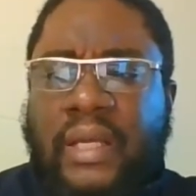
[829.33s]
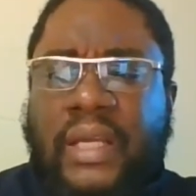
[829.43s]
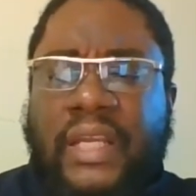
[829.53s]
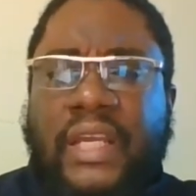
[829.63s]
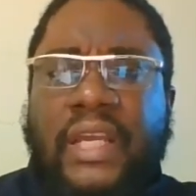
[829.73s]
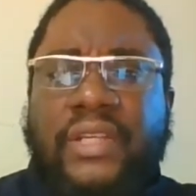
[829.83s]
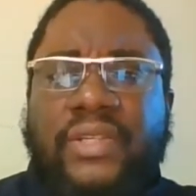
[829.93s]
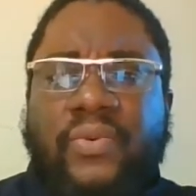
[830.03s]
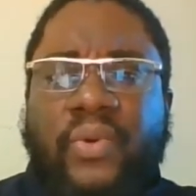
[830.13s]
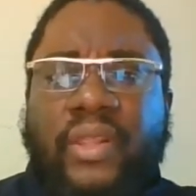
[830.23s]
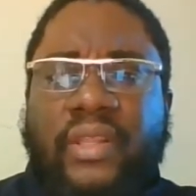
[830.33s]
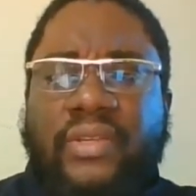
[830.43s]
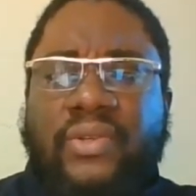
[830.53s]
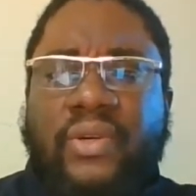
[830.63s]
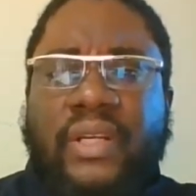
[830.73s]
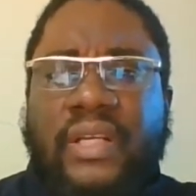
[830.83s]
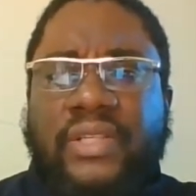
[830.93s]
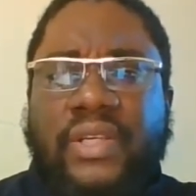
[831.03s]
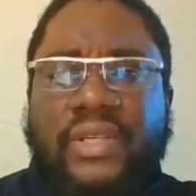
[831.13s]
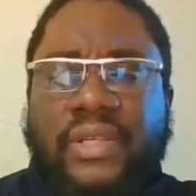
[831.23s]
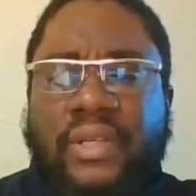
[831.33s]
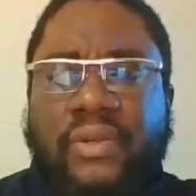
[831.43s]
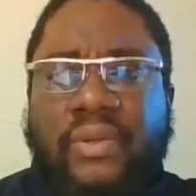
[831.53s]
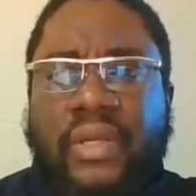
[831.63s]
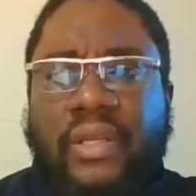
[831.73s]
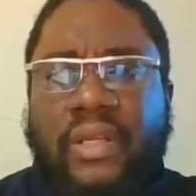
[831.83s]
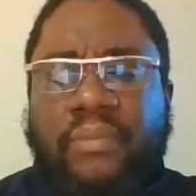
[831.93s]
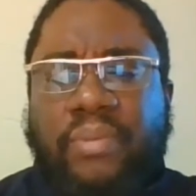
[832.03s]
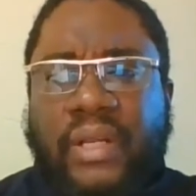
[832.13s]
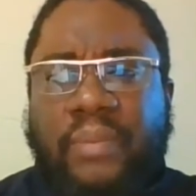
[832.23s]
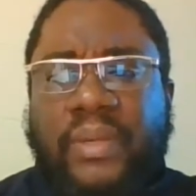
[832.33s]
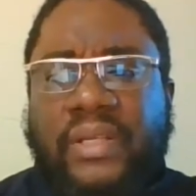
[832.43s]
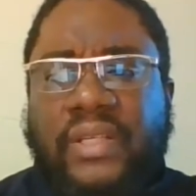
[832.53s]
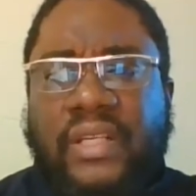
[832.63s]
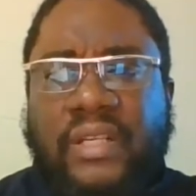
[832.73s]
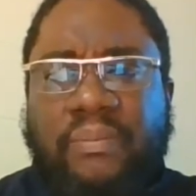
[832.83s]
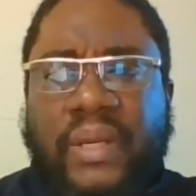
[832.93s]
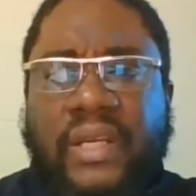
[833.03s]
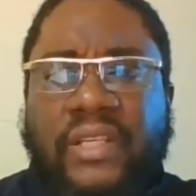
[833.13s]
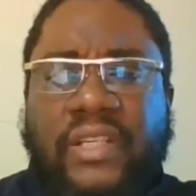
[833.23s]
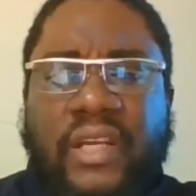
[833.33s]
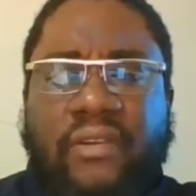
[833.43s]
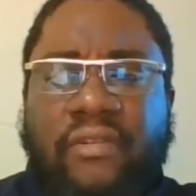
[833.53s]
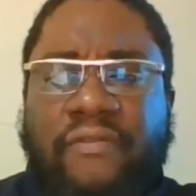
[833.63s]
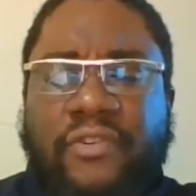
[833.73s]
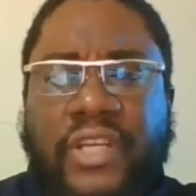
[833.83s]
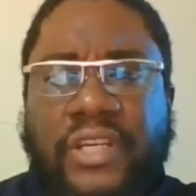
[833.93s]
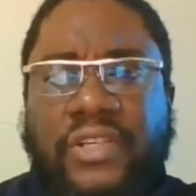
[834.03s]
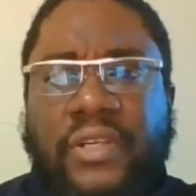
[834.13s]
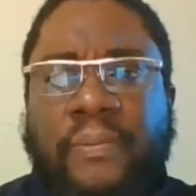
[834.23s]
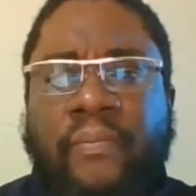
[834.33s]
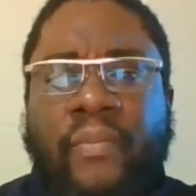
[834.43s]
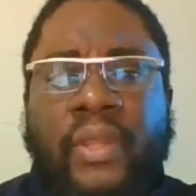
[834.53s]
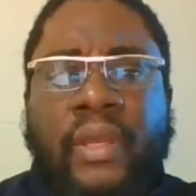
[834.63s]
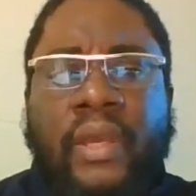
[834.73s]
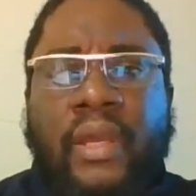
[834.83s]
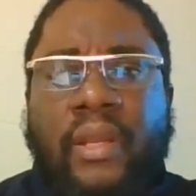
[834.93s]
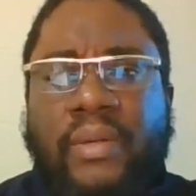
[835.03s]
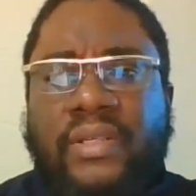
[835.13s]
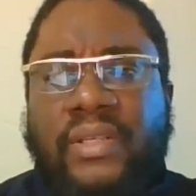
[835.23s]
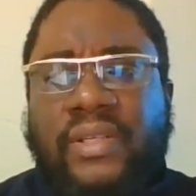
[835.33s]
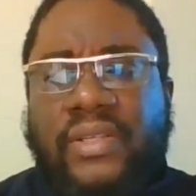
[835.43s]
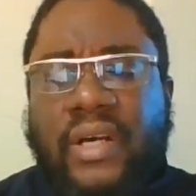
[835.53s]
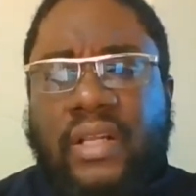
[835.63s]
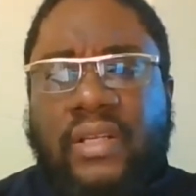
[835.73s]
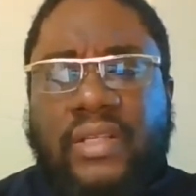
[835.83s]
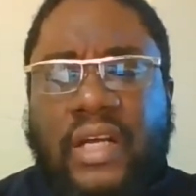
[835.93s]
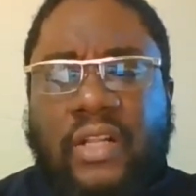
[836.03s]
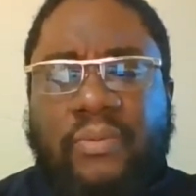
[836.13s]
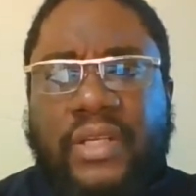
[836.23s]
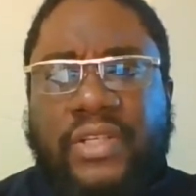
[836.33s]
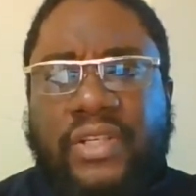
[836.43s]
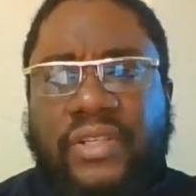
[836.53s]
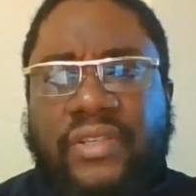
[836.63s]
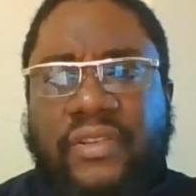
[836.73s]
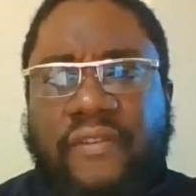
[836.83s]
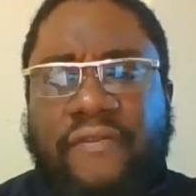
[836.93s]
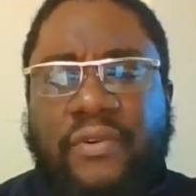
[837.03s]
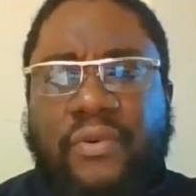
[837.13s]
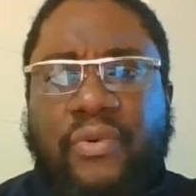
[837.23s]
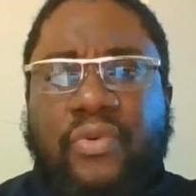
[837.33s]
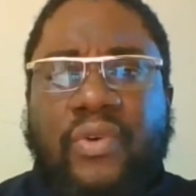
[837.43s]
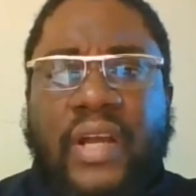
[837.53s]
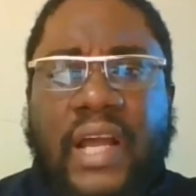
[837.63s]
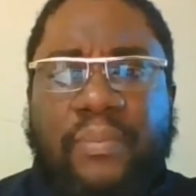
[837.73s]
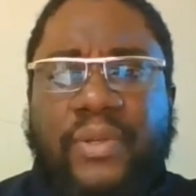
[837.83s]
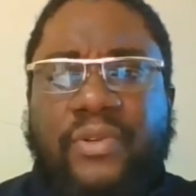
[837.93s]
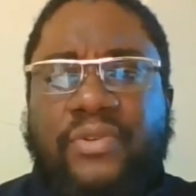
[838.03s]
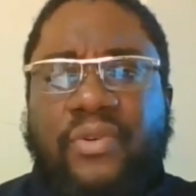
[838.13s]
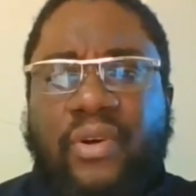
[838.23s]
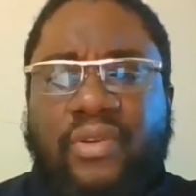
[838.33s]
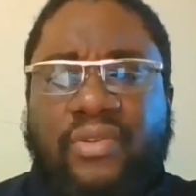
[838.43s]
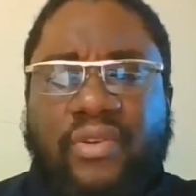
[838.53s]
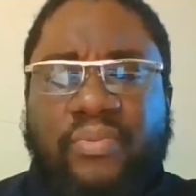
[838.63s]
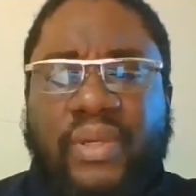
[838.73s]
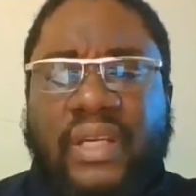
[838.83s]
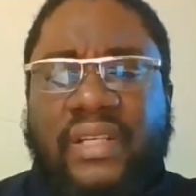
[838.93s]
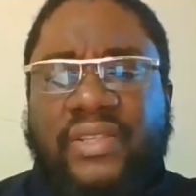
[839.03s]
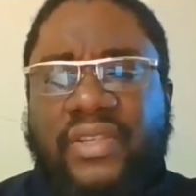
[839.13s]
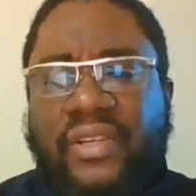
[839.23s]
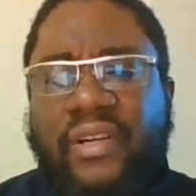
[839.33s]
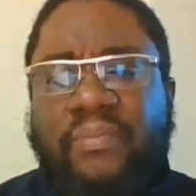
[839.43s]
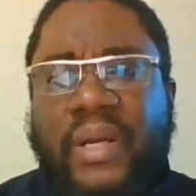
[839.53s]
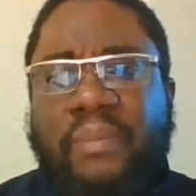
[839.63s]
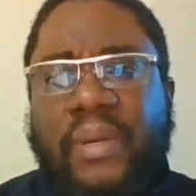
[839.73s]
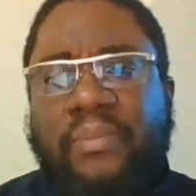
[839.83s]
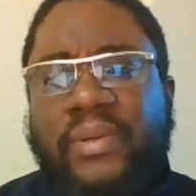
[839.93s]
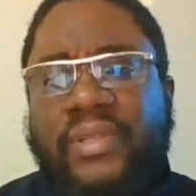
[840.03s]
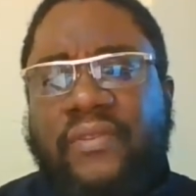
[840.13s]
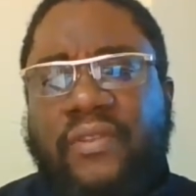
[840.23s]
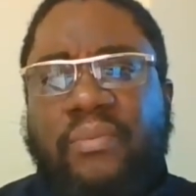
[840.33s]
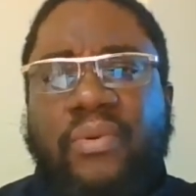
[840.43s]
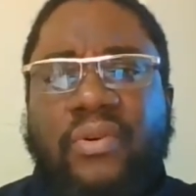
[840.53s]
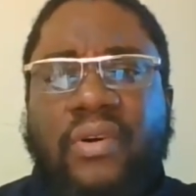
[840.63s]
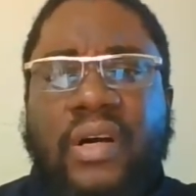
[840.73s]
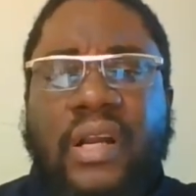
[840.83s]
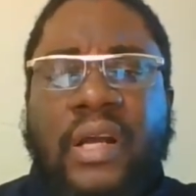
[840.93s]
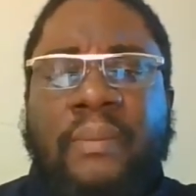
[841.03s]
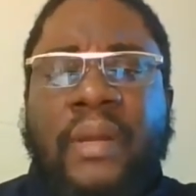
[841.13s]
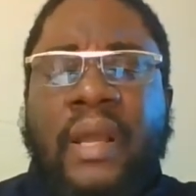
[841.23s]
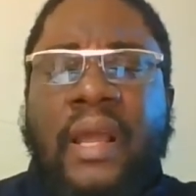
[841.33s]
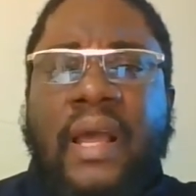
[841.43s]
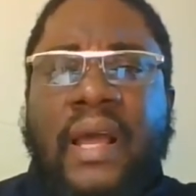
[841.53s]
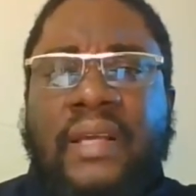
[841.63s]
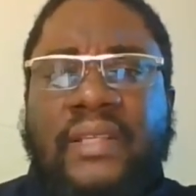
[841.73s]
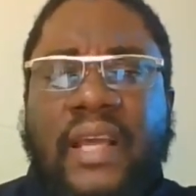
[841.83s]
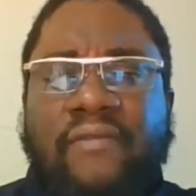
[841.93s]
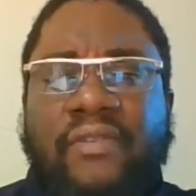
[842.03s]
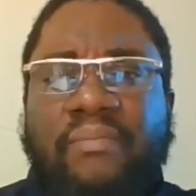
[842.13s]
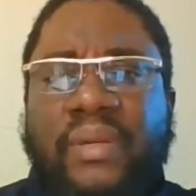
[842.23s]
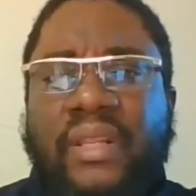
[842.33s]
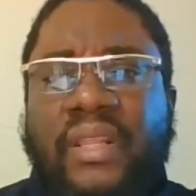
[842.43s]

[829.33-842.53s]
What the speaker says: engaged with this organization in polemics and debate and refutation. And among these scholars, I'll mention just a few who happen to also be considered by members of the Boko Haram as having been